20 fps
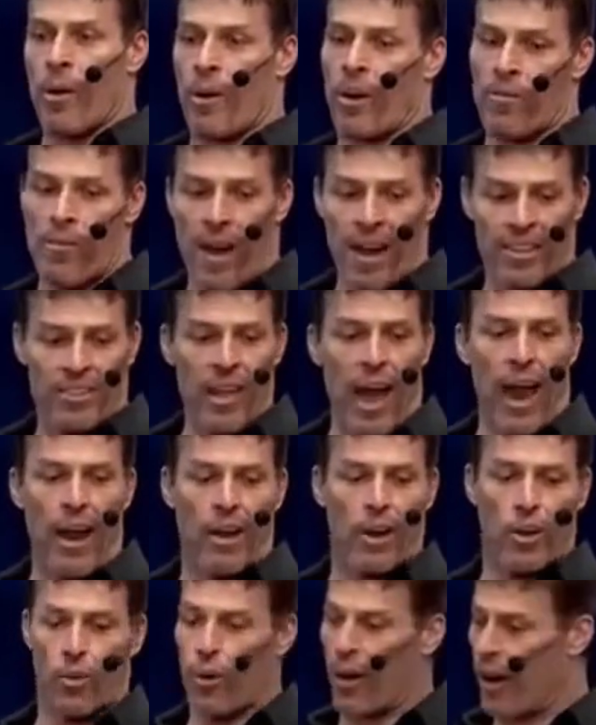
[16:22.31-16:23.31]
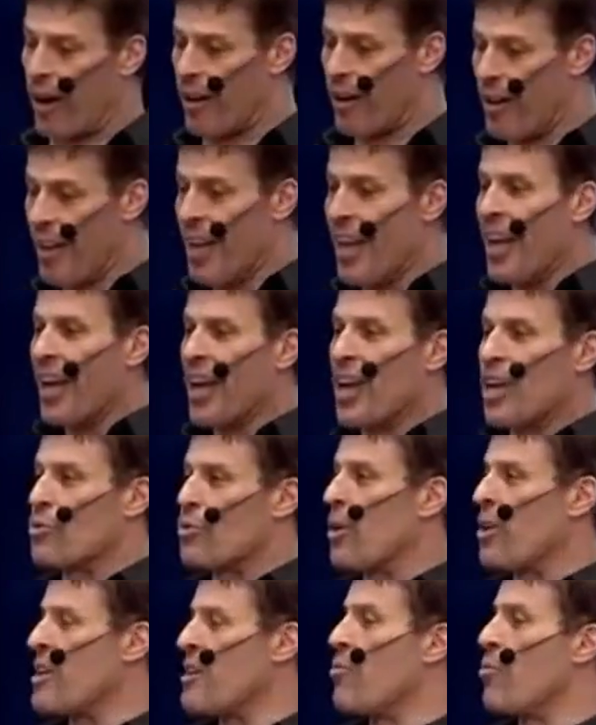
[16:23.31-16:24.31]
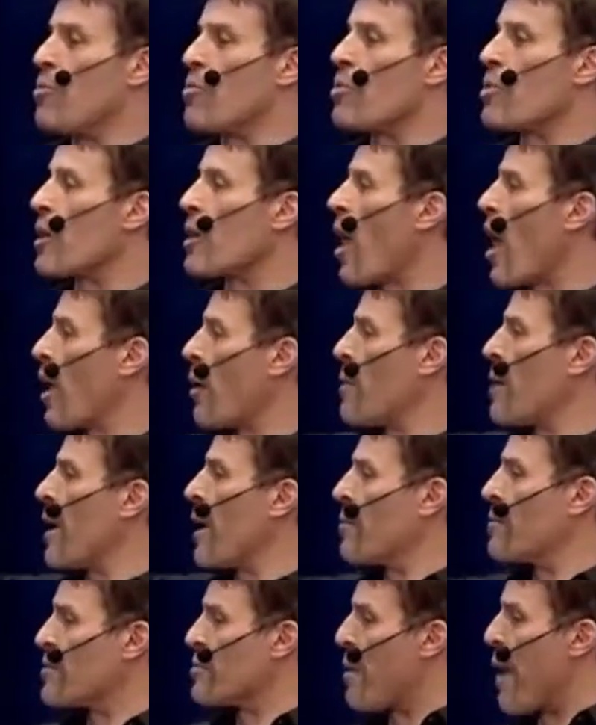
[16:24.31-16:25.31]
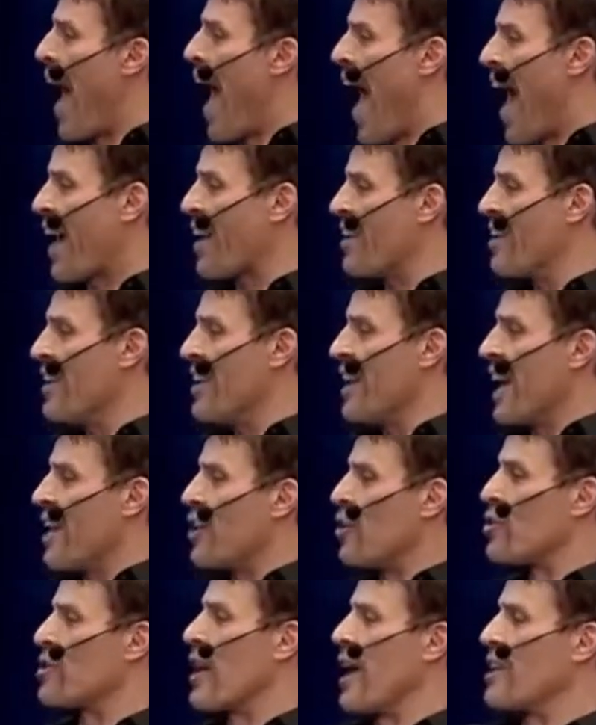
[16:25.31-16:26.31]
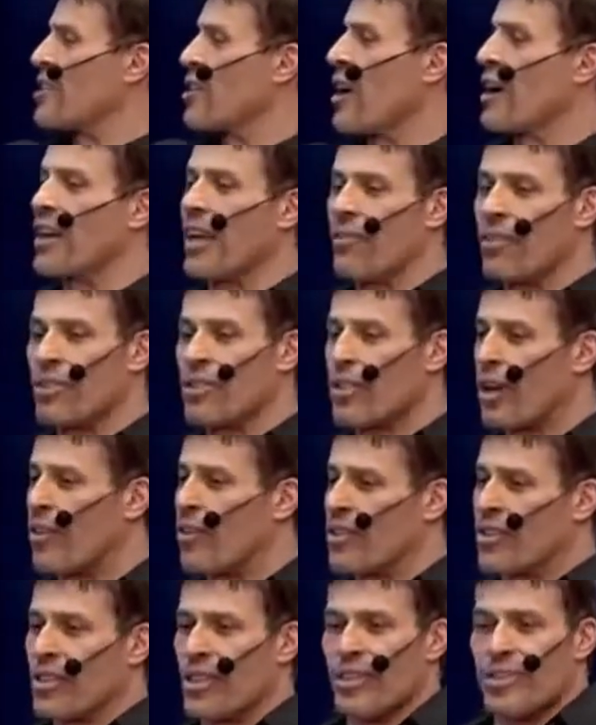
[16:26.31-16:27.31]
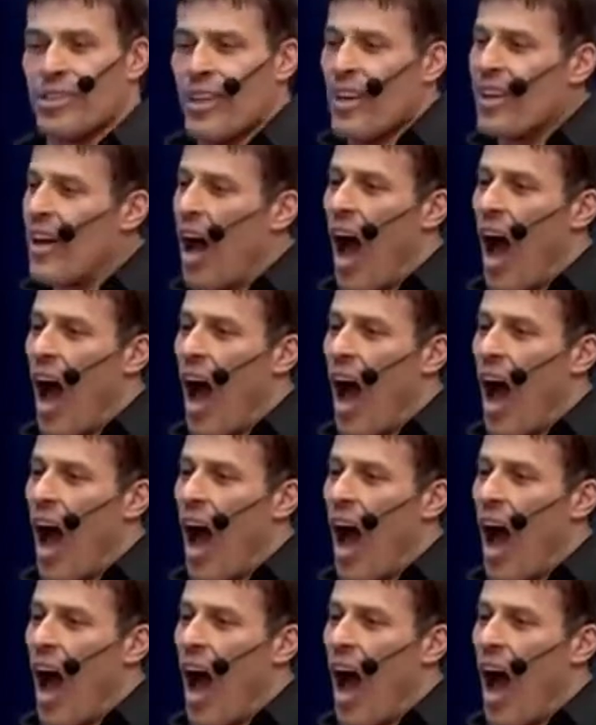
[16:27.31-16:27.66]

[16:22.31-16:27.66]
period of my entire career. Because when the economy comes back and those guys start giving services,